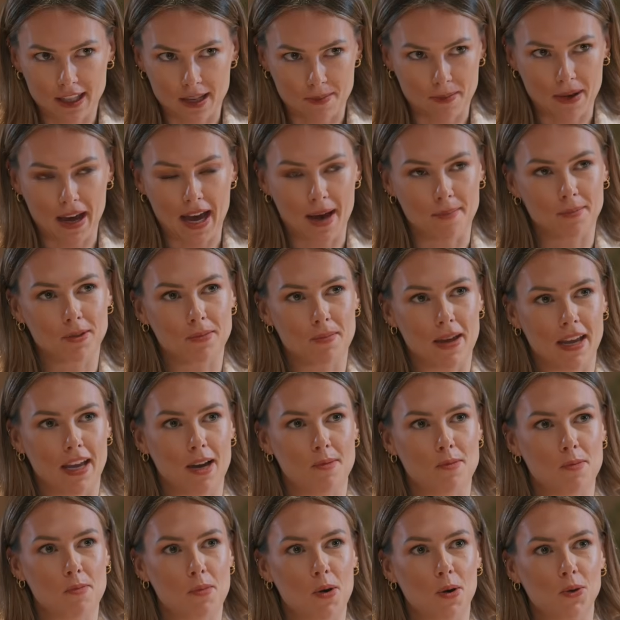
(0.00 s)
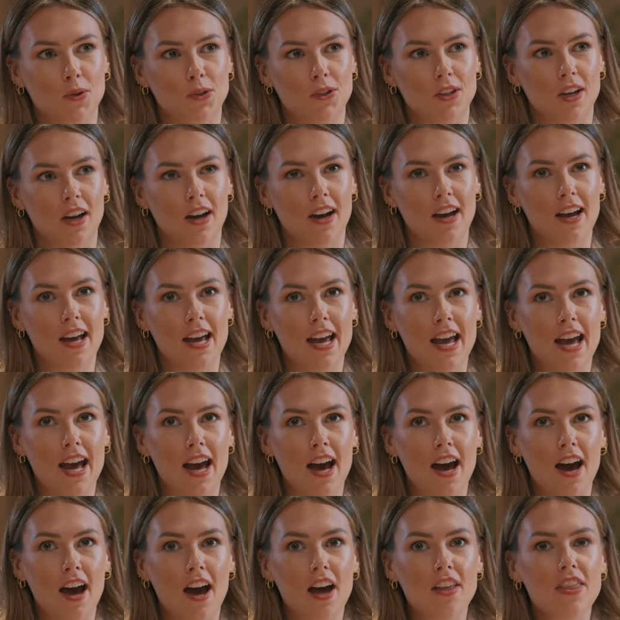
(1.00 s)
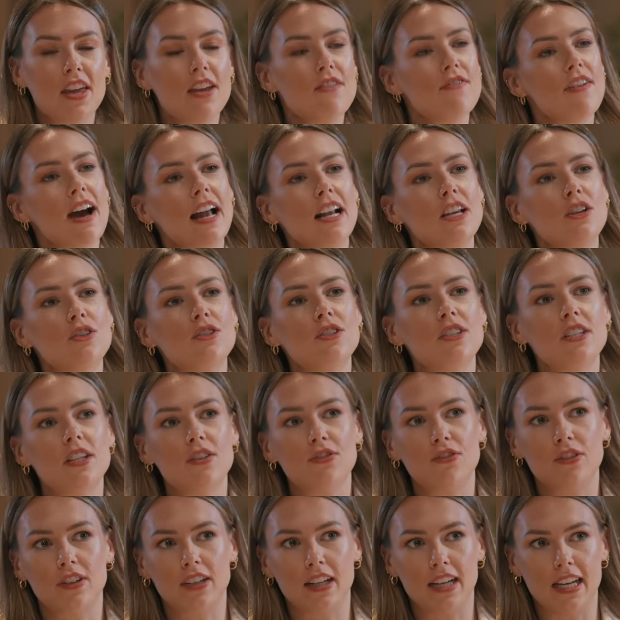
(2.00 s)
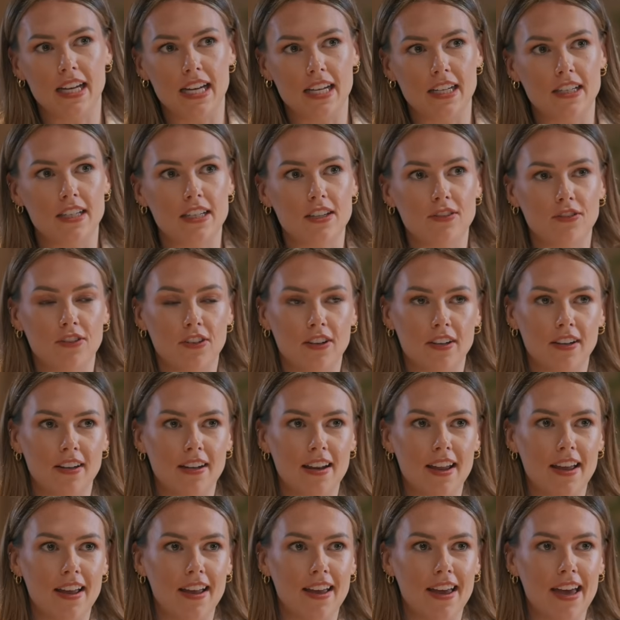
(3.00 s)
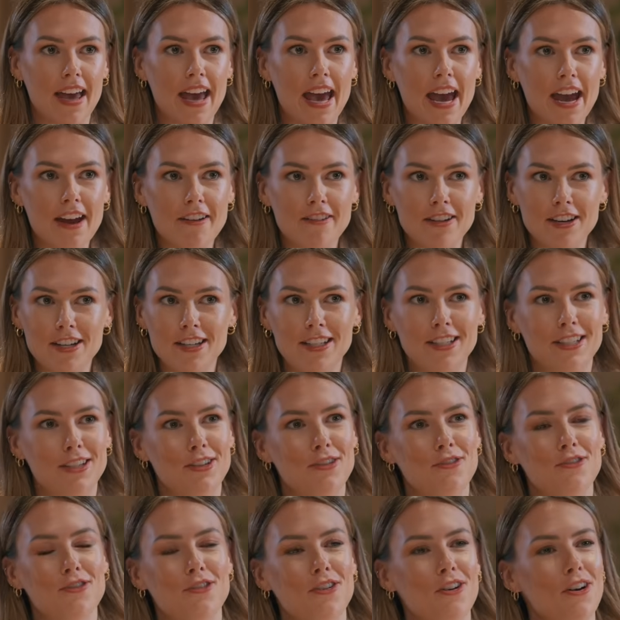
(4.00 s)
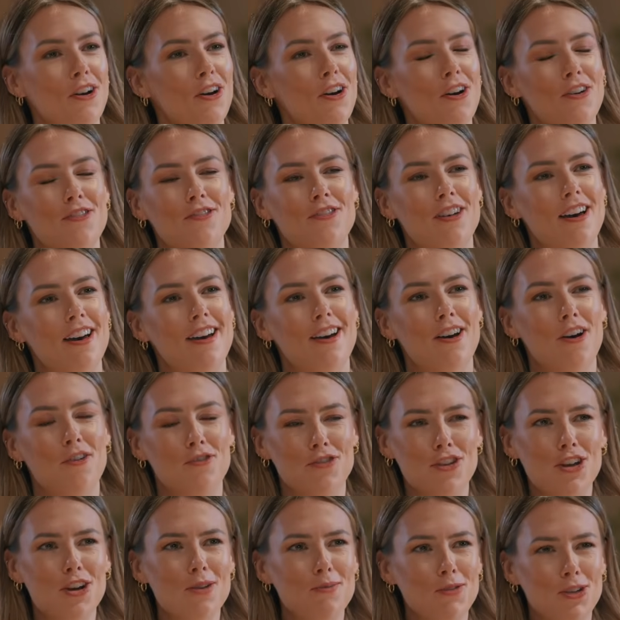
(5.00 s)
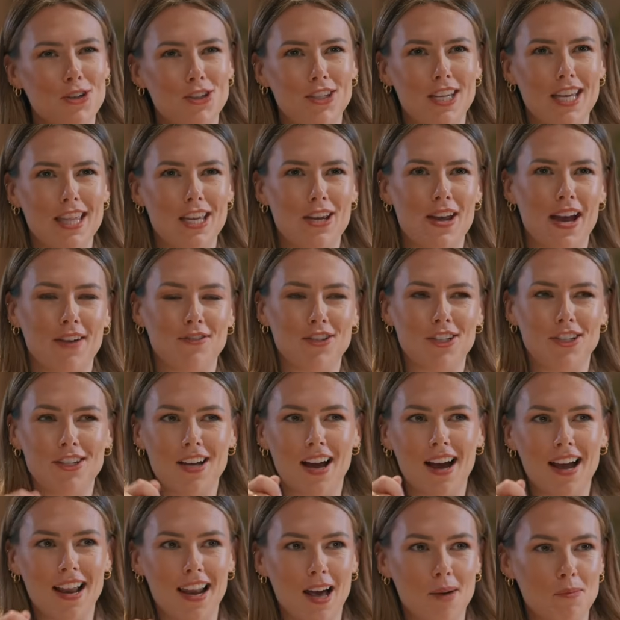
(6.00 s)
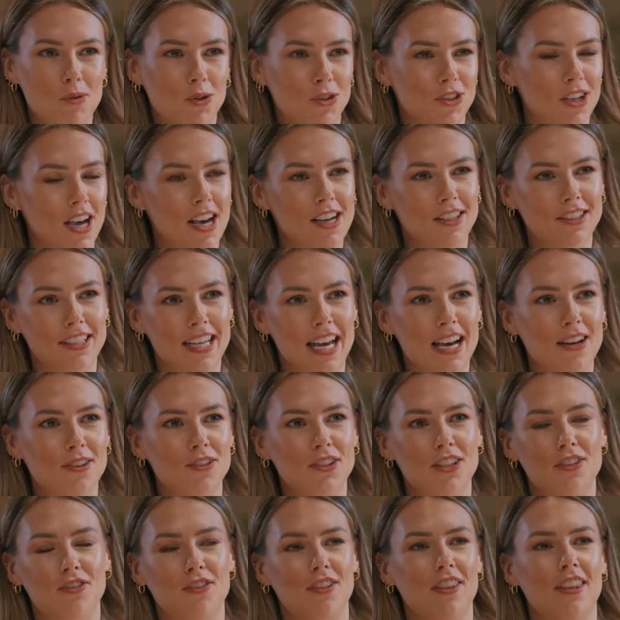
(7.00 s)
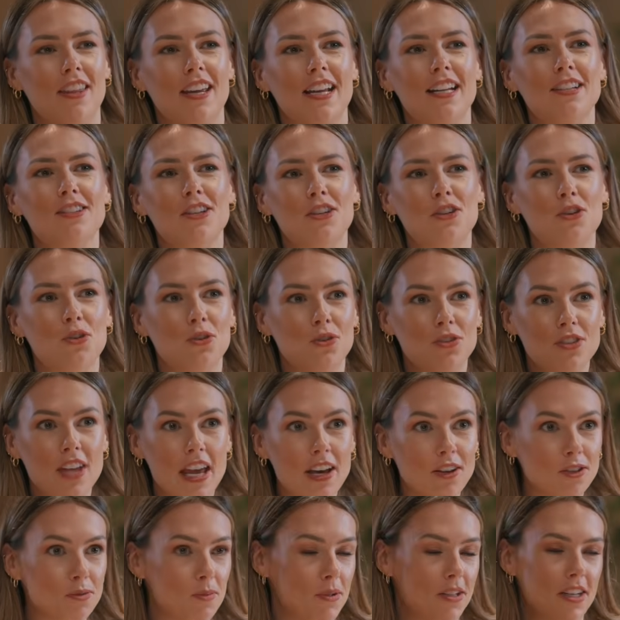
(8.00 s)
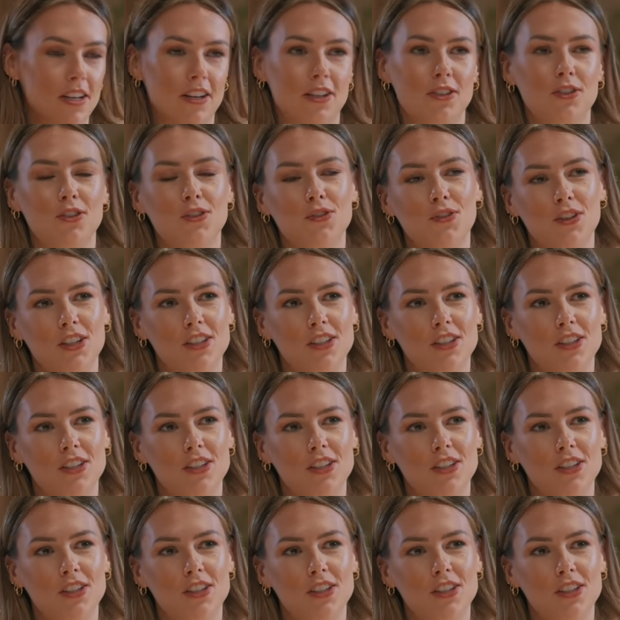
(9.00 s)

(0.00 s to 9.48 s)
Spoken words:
that perhaps make up a Polestar. Are they valued differently in different areas of Europe? Do you see that you have to dial up or dial down different things in your sales materials, for